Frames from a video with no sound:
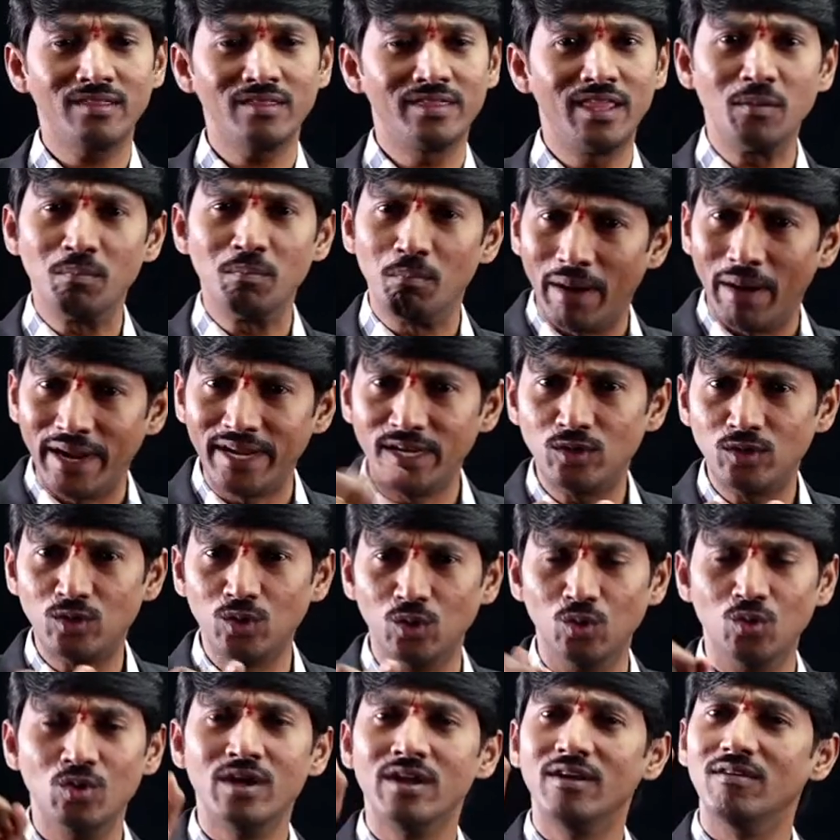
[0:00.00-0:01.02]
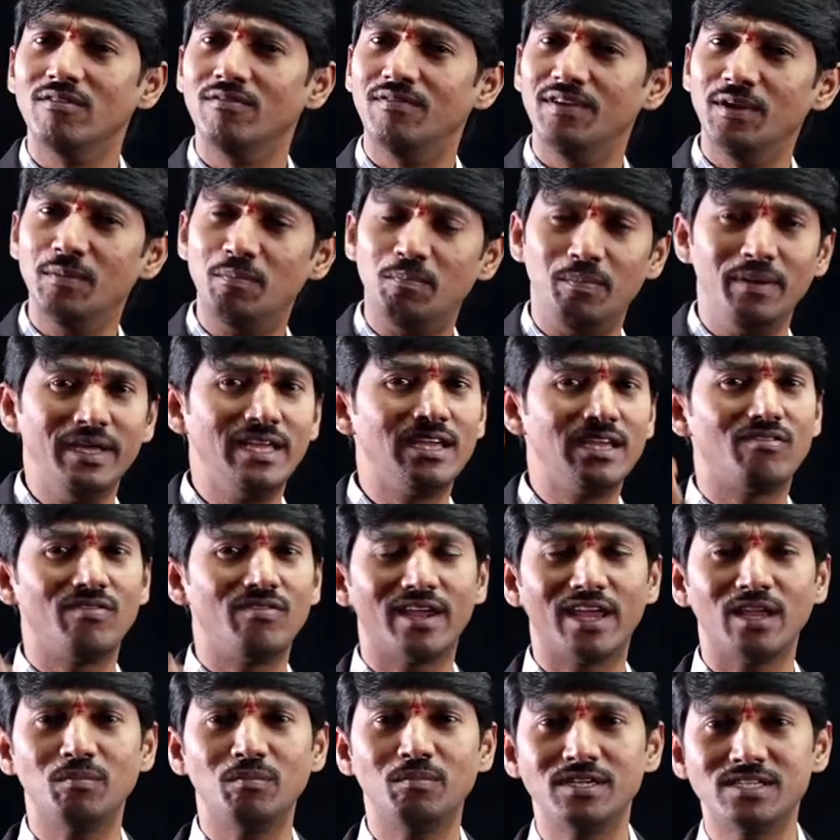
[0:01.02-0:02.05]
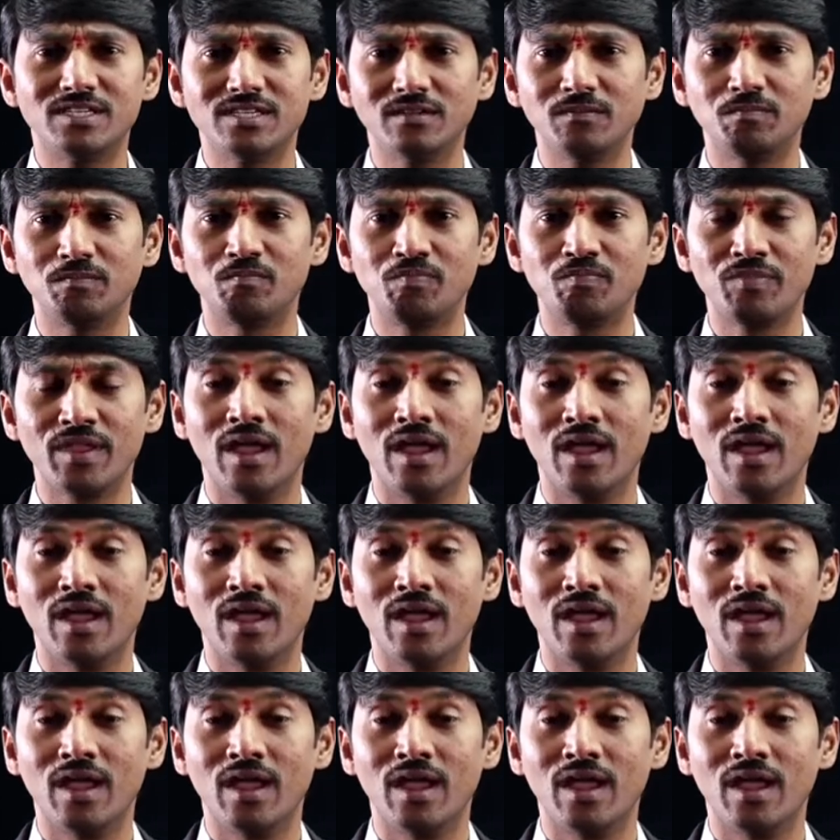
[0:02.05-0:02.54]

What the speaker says: Then by 2, V peak we can measure.